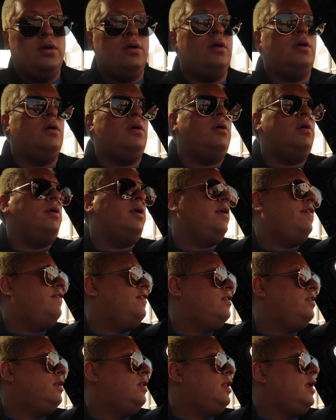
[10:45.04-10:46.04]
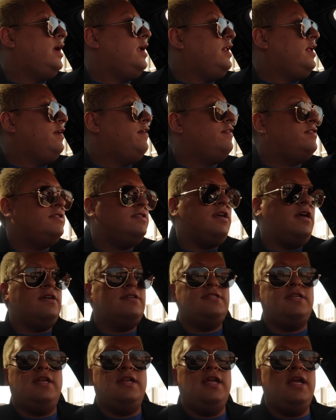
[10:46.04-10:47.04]
Oh, even the lighting
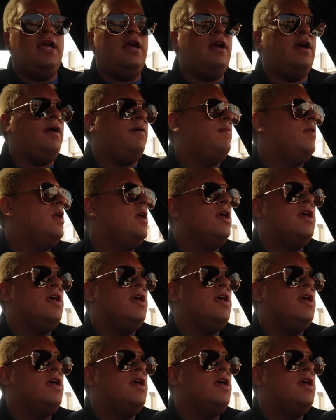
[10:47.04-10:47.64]
sucks in here.